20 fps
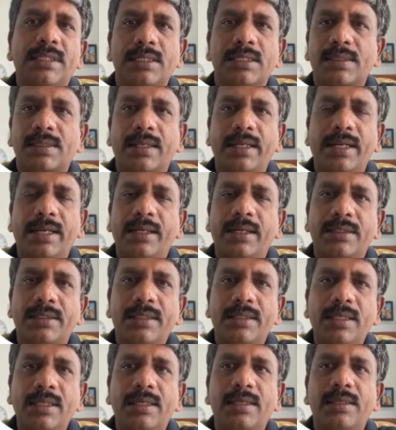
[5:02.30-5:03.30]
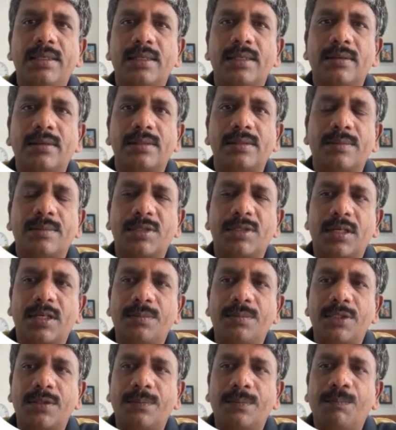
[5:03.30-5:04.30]
Just create the
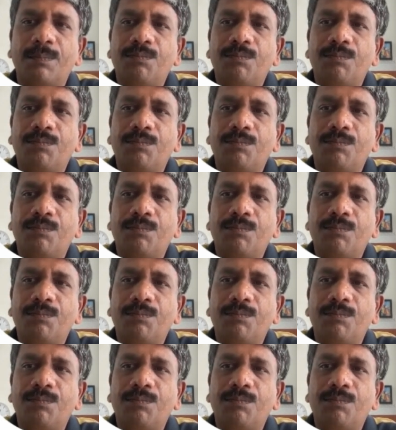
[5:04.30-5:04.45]
subscription.